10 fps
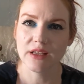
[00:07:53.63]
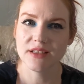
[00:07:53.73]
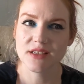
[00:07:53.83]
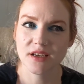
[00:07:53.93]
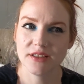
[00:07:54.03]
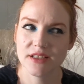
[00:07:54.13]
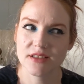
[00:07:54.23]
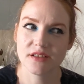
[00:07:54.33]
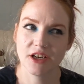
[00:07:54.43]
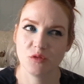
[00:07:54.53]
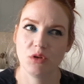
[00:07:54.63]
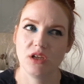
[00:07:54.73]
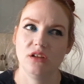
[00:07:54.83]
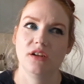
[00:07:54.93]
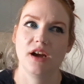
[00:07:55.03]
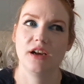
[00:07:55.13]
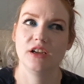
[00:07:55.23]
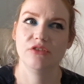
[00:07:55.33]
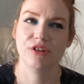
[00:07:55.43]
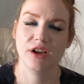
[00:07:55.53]
This is going to be
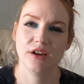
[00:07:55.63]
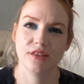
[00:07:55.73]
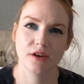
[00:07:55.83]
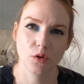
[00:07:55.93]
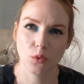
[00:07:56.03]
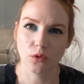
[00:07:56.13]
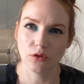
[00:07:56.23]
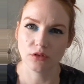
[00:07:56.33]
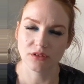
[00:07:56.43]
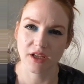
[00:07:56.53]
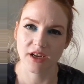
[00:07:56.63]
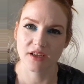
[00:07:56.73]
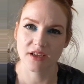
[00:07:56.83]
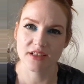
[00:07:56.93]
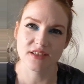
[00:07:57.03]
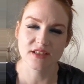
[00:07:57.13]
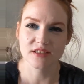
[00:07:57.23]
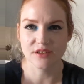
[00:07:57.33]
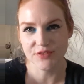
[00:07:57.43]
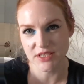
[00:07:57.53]
kind of another cool, like,
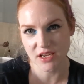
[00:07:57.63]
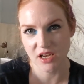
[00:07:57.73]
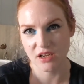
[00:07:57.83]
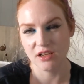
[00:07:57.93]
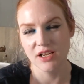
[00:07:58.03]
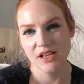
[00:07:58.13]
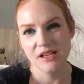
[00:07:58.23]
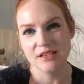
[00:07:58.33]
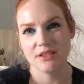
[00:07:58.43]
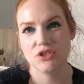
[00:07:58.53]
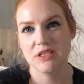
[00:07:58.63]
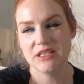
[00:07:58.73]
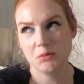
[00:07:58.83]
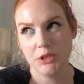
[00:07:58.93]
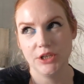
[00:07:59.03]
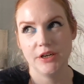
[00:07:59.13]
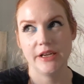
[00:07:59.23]
instance of seeing such a similar